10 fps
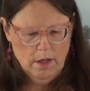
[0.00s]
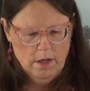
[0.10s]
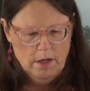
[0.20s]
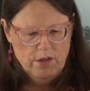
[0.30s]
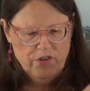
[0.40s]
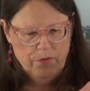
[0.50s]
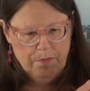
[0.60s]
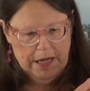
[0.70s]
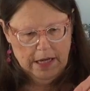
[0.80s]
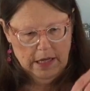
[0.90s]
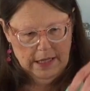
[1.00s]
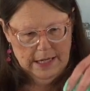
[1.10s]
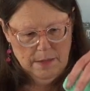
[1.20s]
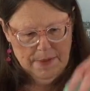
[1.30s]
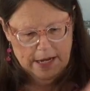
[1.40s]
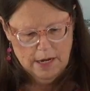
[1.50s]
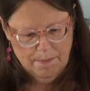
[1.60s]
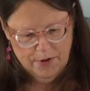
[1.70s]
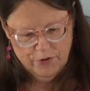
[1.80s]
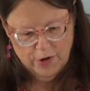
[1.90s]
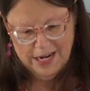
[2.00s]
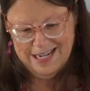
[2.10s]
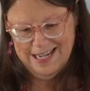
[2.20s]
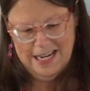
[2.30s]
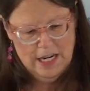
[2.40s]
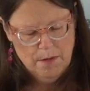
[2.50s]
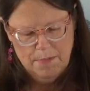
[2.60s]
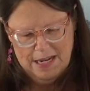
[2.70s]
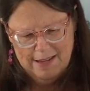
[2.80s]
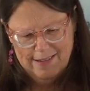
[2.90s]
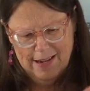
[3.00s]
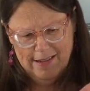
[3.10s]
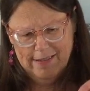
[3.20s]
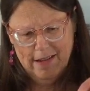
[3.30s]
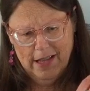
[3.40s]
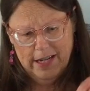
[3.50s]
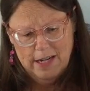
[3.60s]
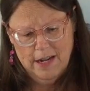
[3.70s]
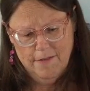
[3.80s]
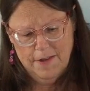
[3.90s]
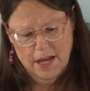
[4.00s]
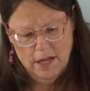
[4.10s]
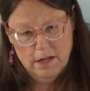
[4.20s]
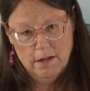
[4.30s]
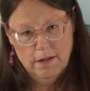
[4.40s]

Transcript: Could just pick a little bit up and try to knead it, but it's not solid enough yet.